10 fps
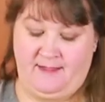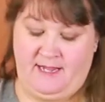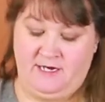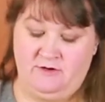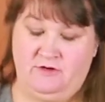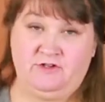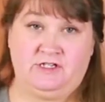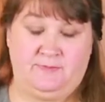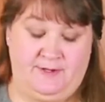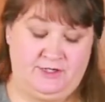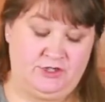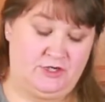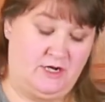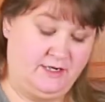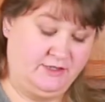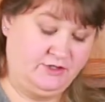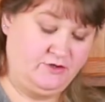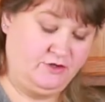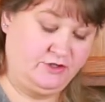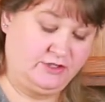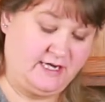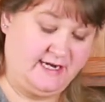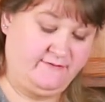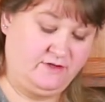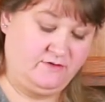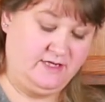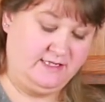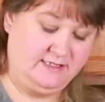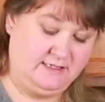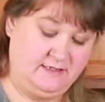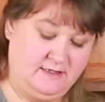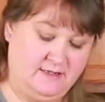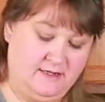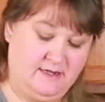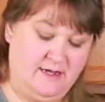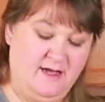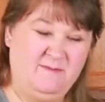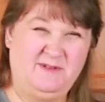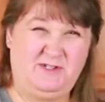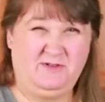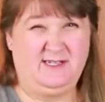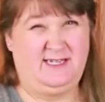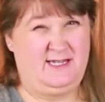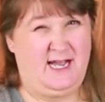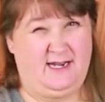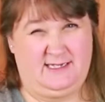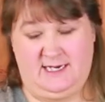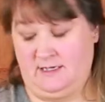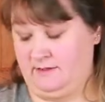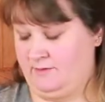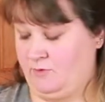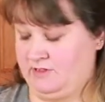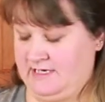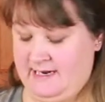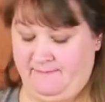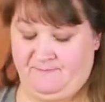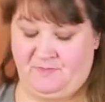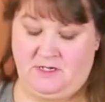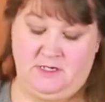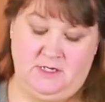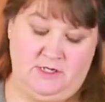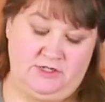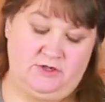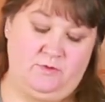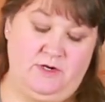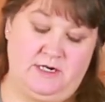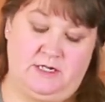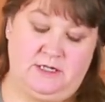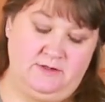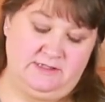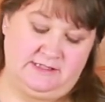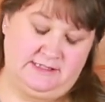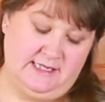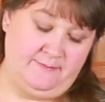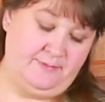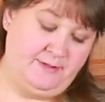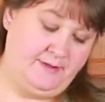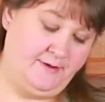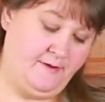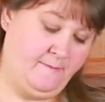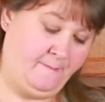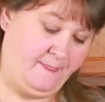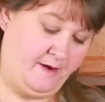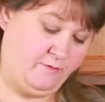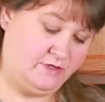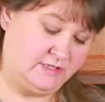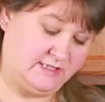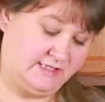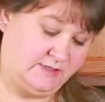and you can just pinch it on. So you can just kind of do this, but you can see that could take a little more time. So we're going to close this up and we're just going to